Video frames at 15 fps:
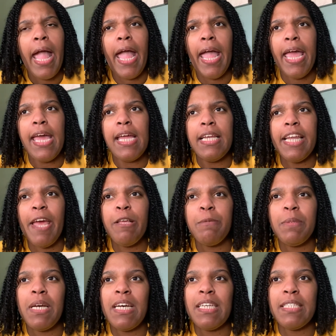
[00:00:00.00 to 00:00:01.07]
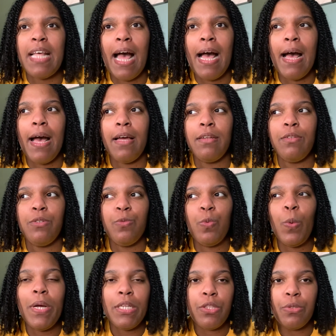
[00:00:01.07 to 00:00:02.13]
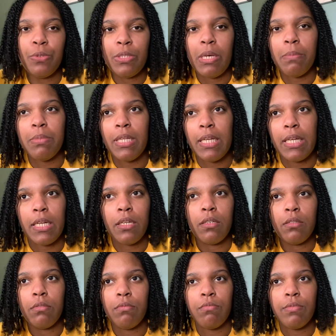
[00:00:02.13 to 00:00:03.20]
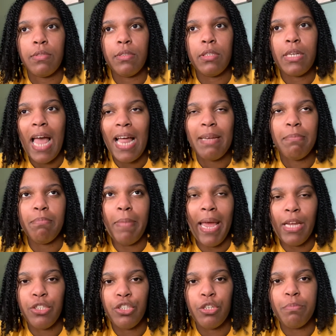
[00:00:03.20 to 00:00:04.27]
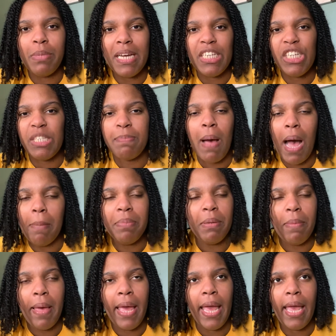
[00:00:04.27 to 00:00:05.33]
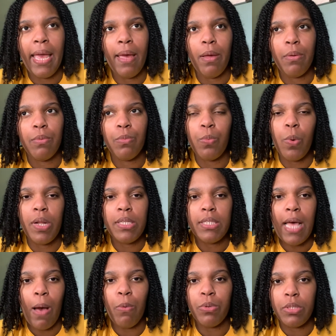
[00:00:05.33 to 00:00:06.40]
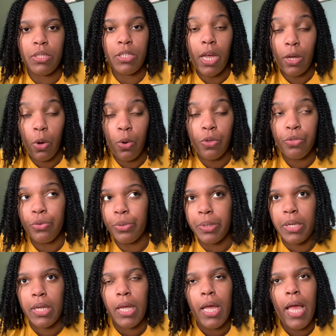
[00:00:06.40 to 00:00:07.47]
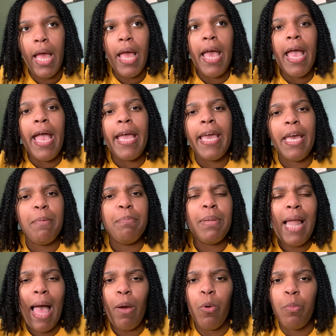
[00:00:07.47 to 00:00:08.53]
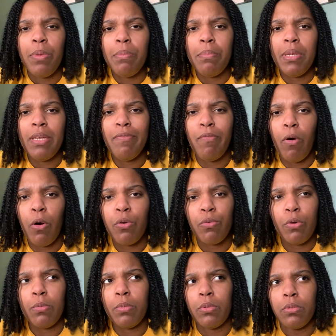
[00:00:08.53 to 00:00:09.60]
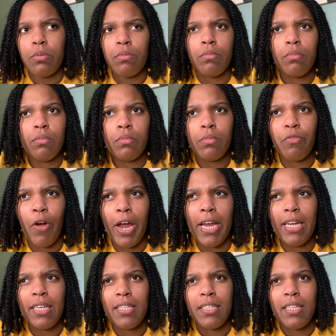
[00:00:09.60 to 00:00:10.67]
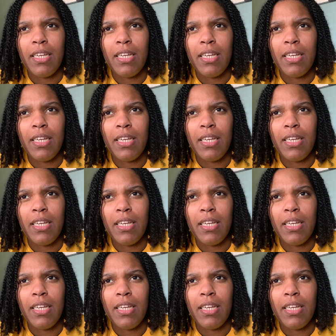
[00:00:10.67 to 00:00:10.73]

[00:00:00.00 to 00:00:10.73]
And it's because I went through something, not major, but it just popped in my head once I was done going through it. Can Black women be vulnerable, right?